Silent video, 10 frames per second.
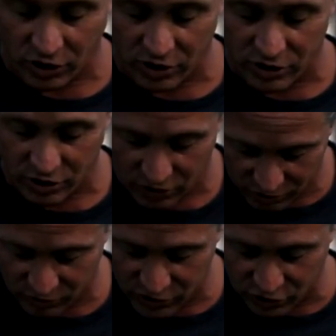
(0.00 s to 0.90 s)
turn to
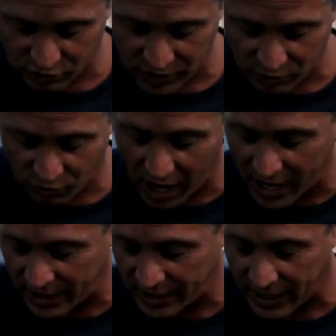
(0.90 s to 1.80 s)
your screen
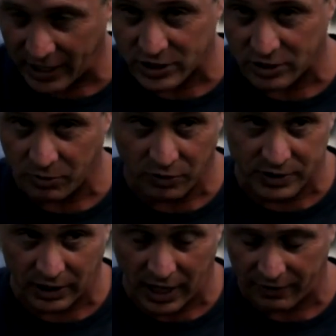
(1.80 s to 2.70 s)
right, it actually
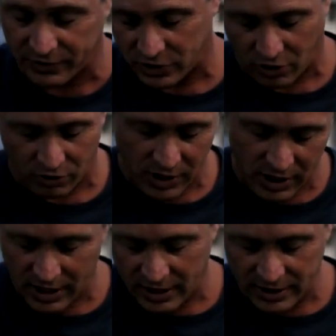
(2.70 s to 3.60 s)
moves left. So
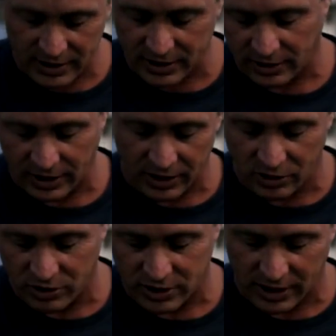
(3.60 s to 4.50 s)
it takes a little get
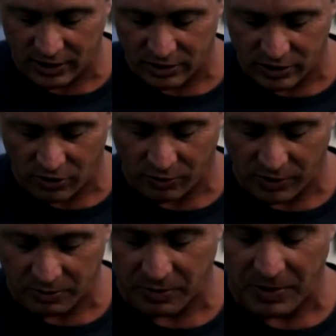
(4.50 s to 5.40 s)
used to get going
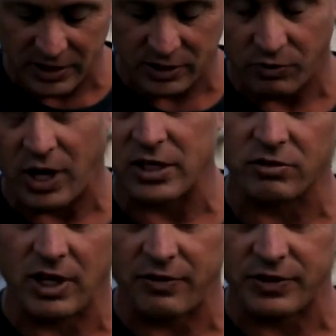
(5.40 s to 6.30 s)
with, but basically right is
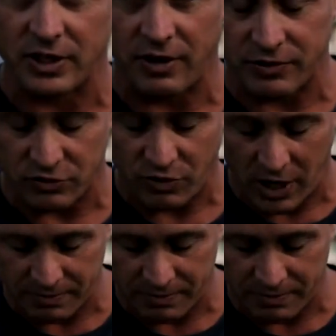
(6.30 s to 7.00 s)
left and left is right.